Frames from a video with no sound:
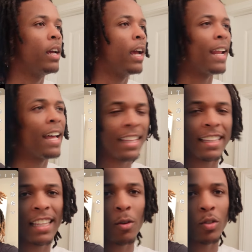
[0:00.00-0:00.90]
And I
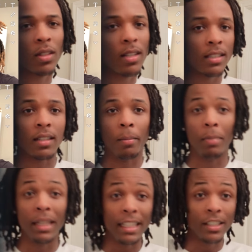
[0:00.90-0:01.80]
think that was because of the
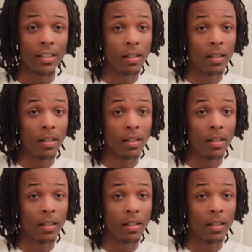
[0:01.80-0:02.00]
bleach.